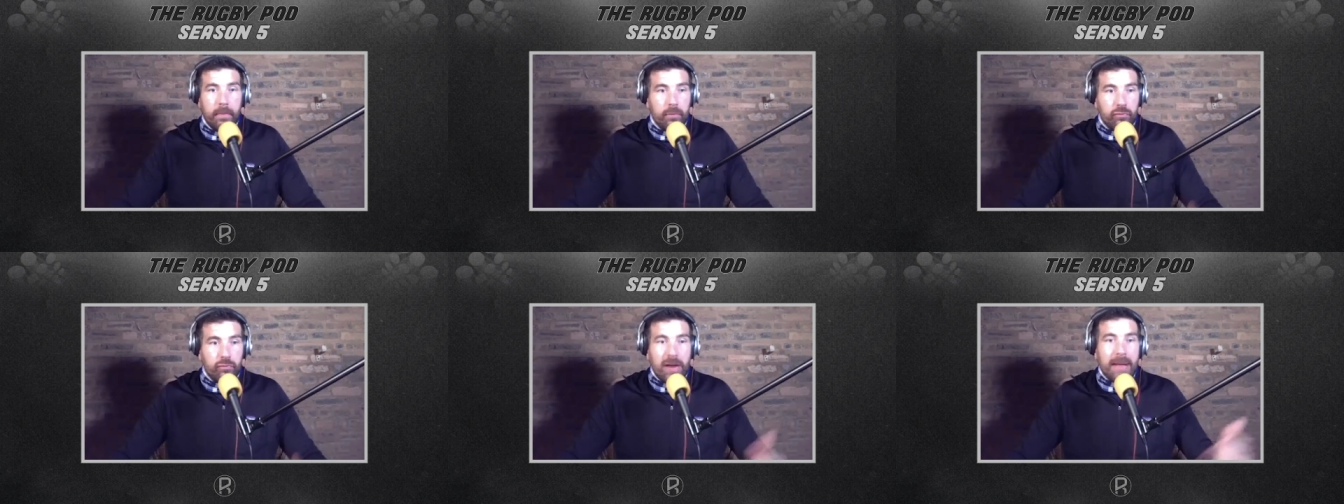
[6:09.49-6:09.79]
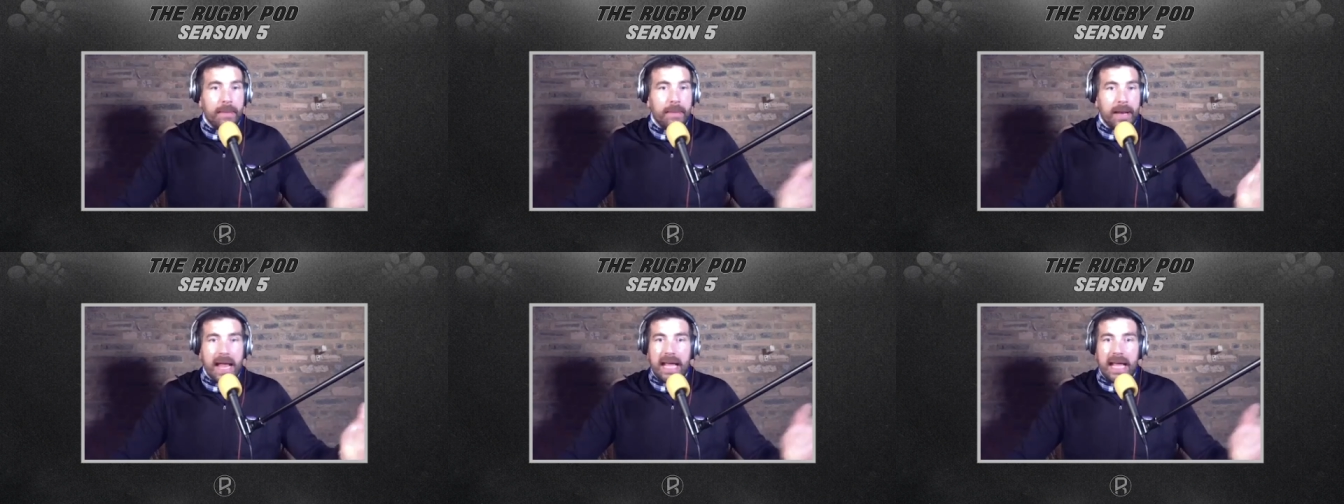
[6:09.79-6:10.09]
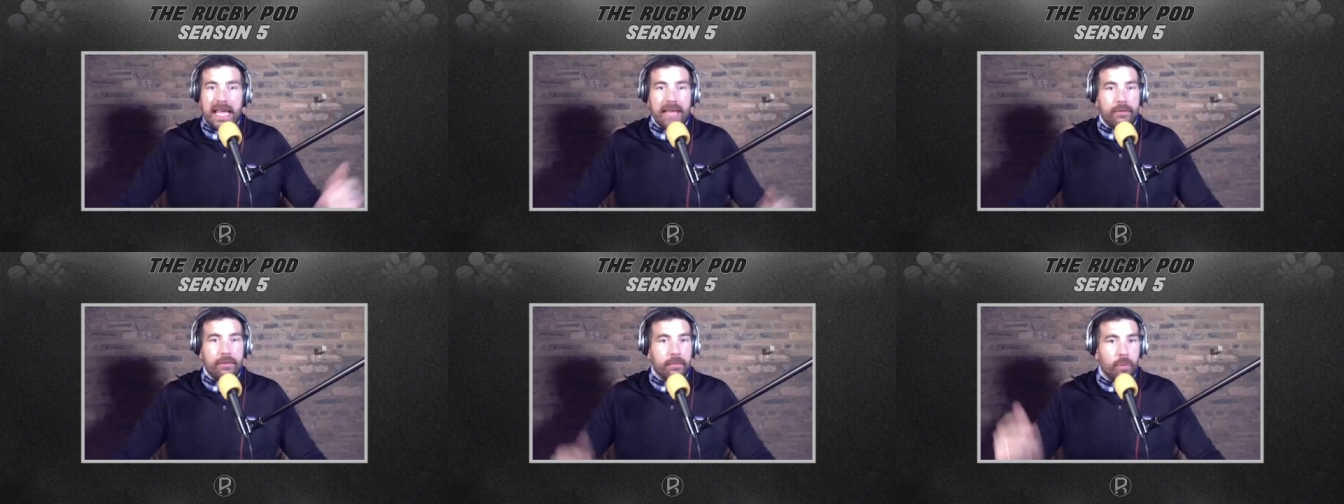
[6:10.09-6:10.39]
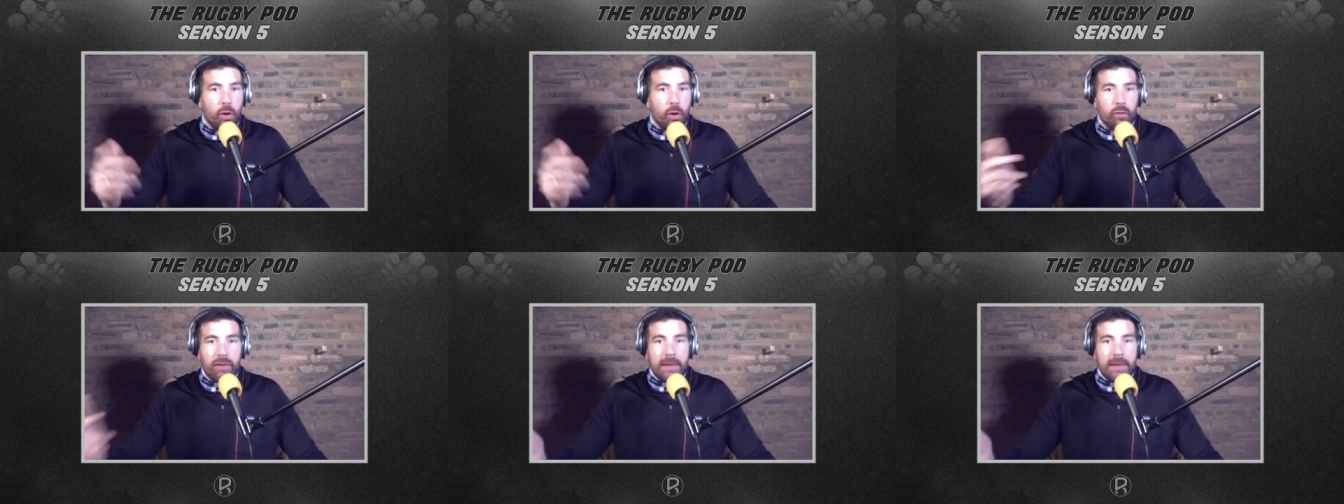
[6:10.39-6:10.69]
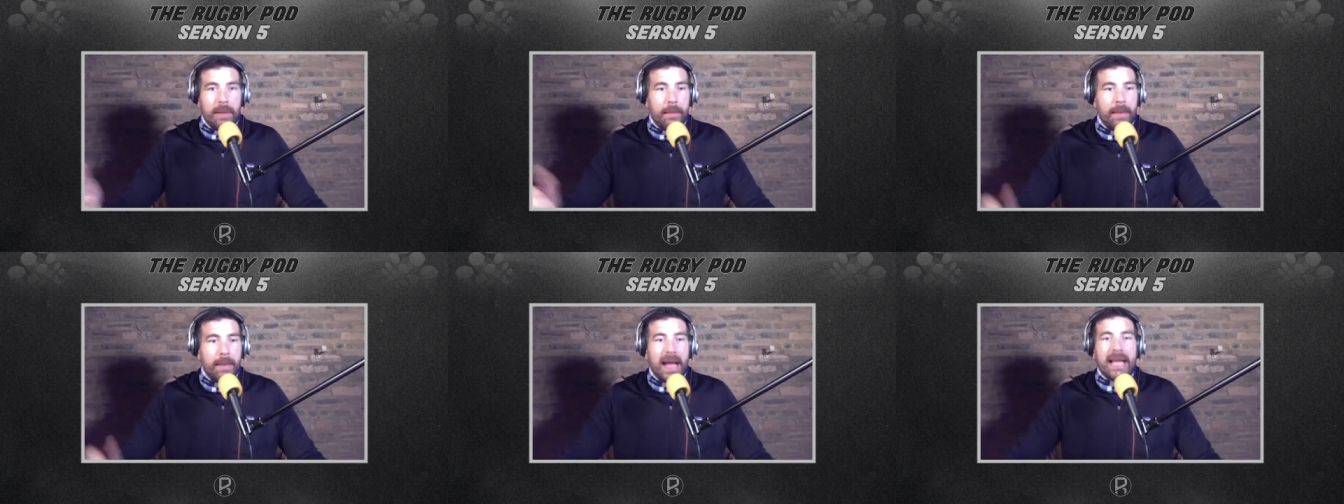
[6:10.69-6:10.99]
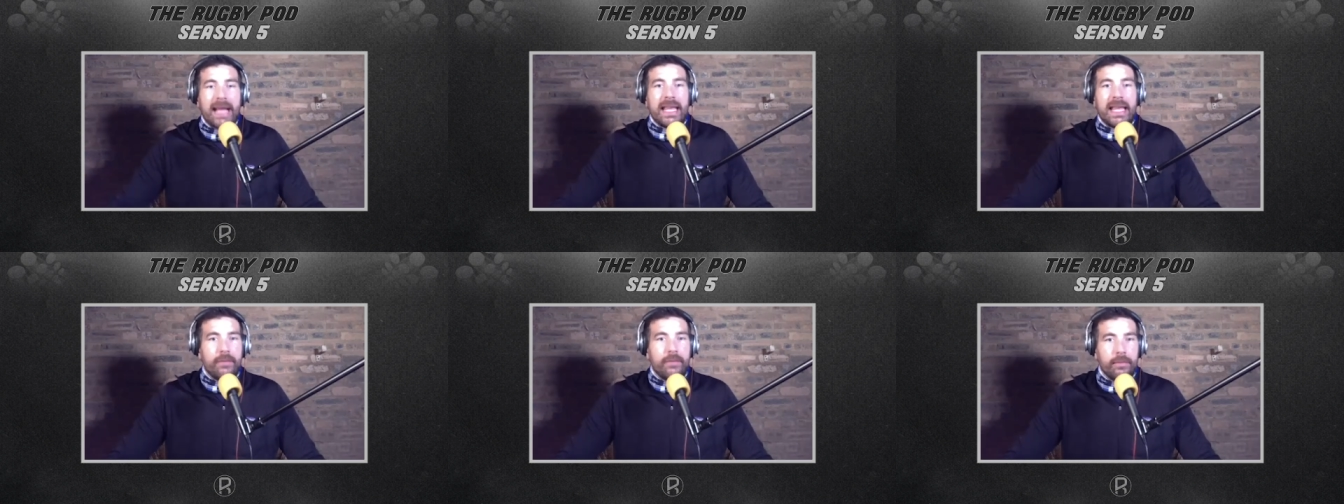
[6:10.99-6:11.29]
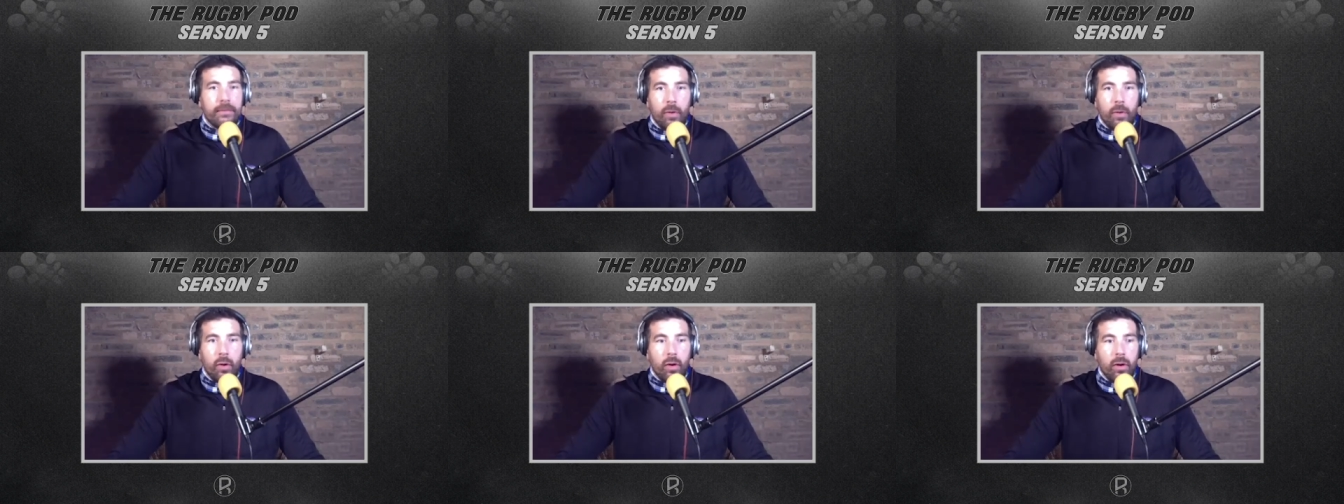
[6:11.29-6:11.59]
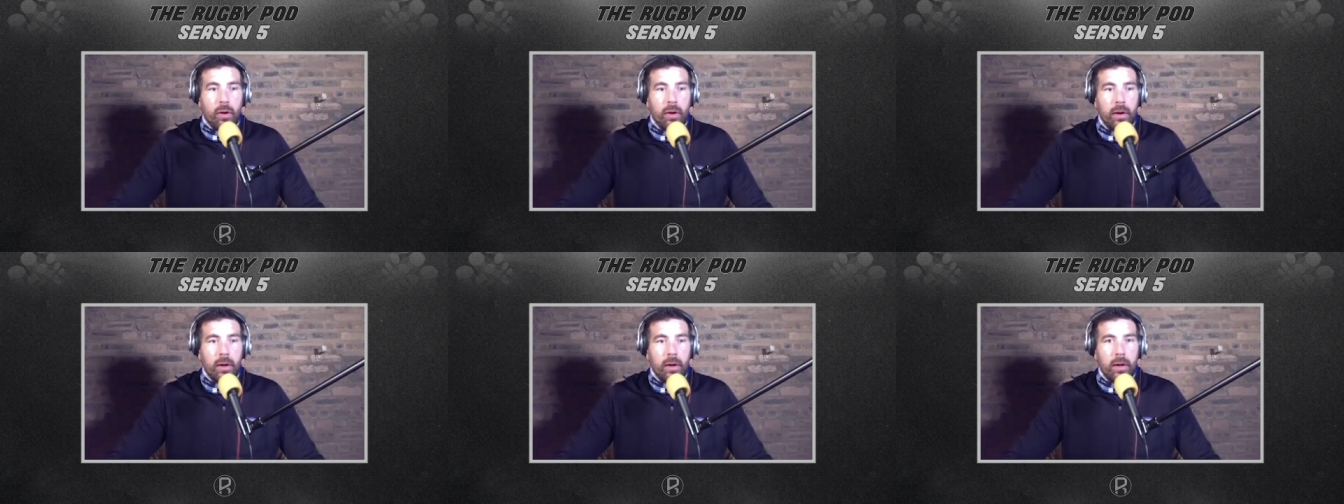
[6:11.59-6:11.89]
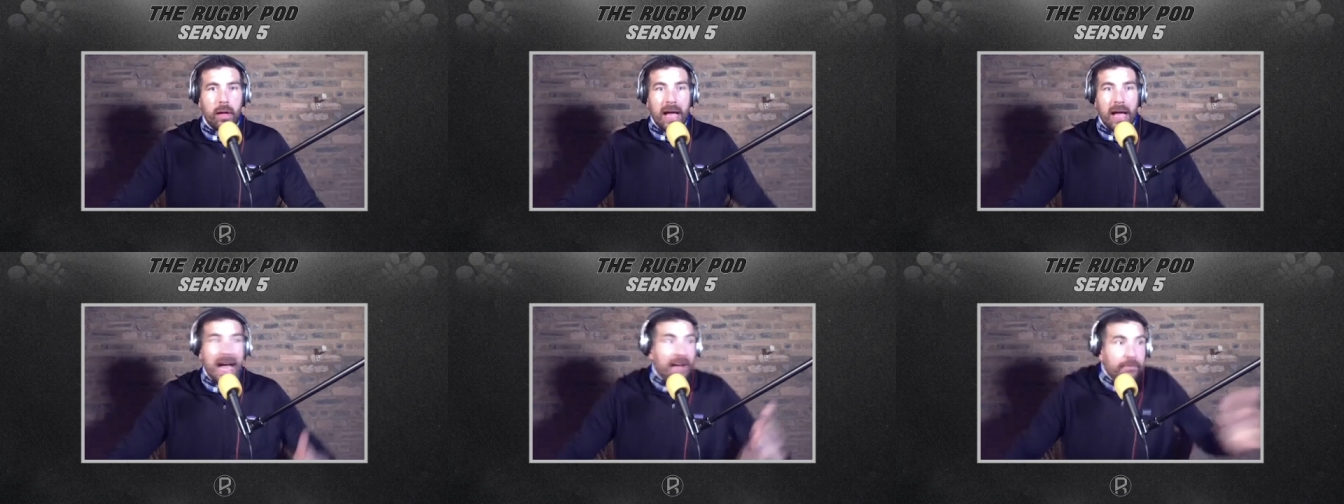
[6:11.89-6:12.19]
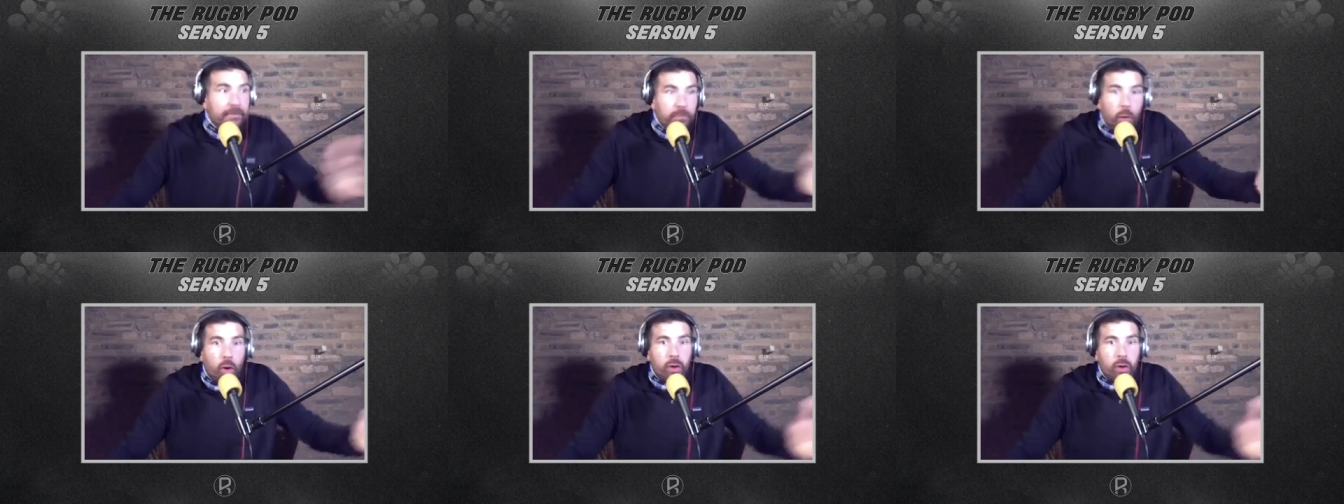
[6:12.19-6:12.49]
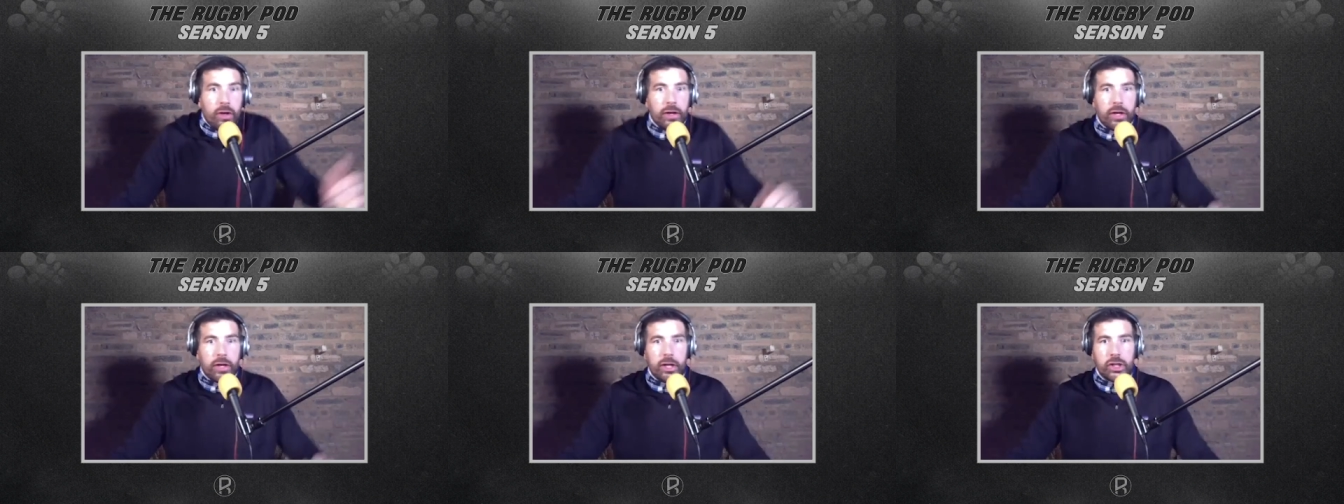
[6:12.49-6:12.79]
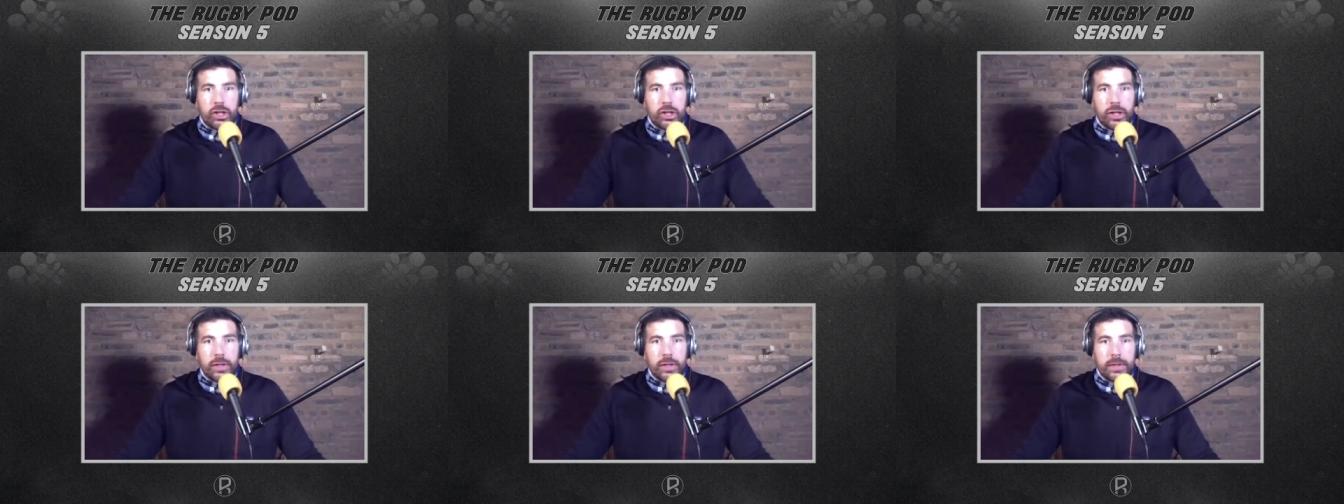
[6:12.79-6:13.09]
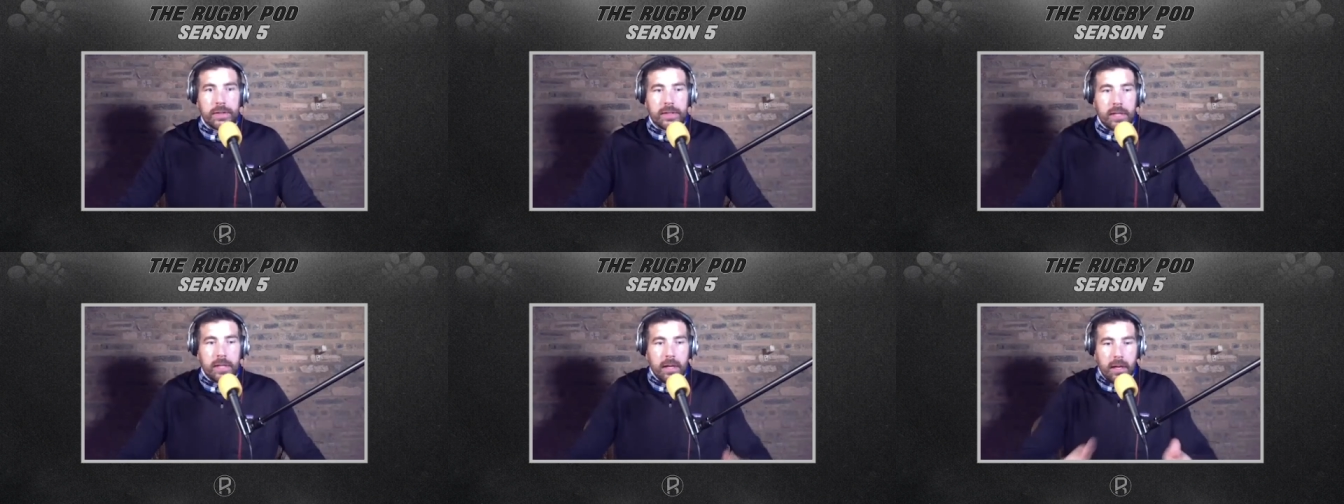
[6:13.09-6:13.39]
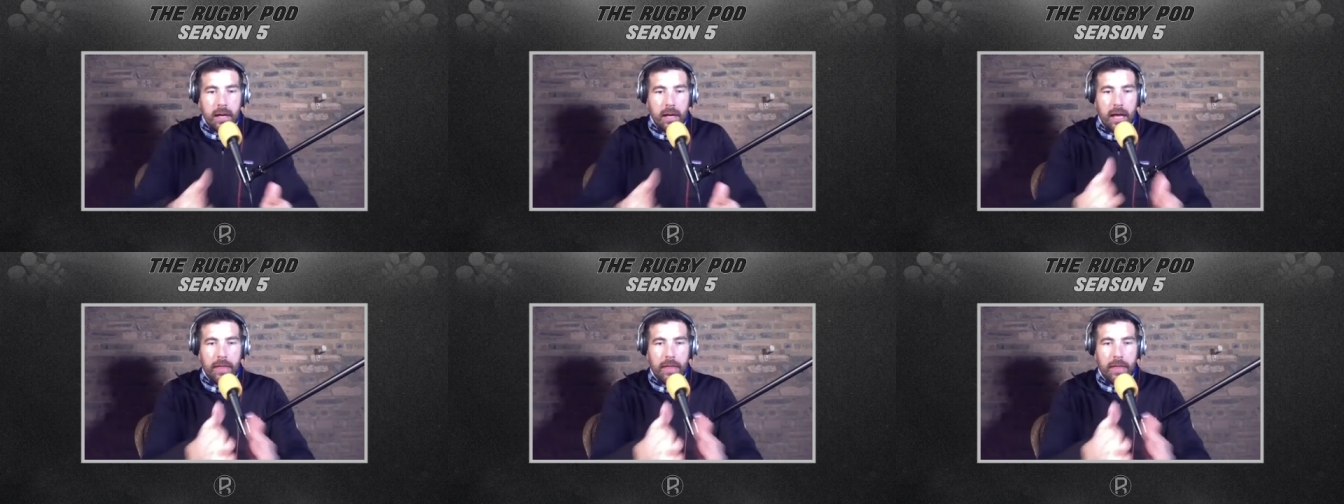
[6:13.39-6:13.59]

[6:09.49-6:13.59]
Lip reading: wreck my neck even more, wreck my back even more, have more concussions.